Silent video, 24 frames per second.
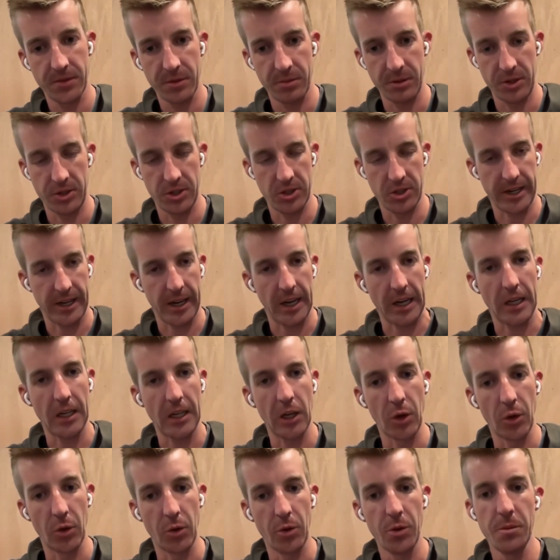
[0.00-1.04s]
which is like a
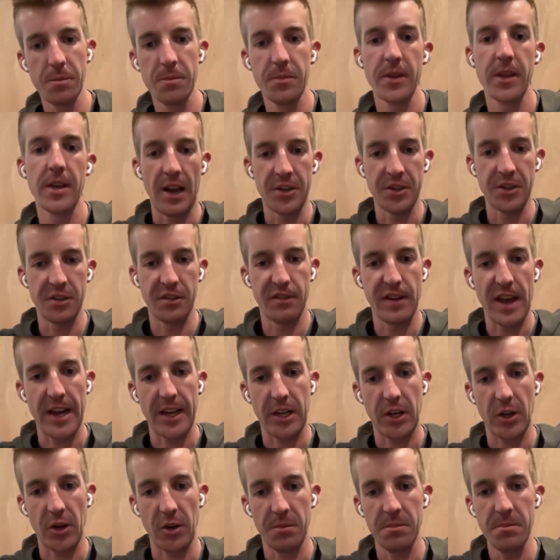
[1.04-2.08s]
glue, under
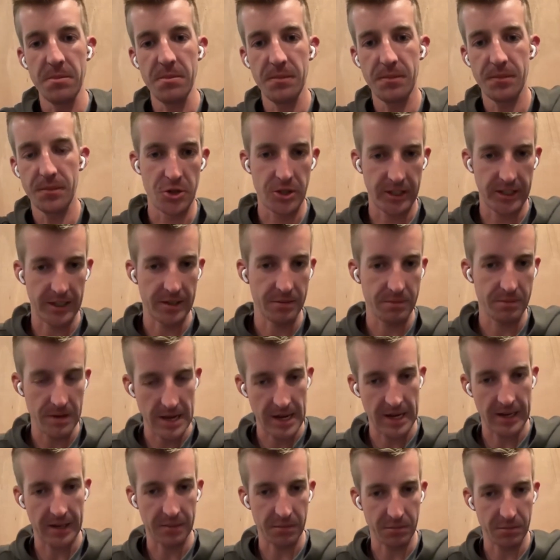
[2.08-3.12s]
vacuum using an
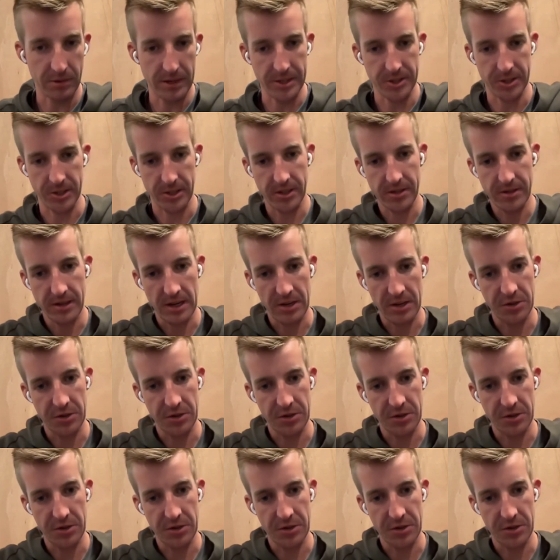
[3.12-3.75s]
air compressor.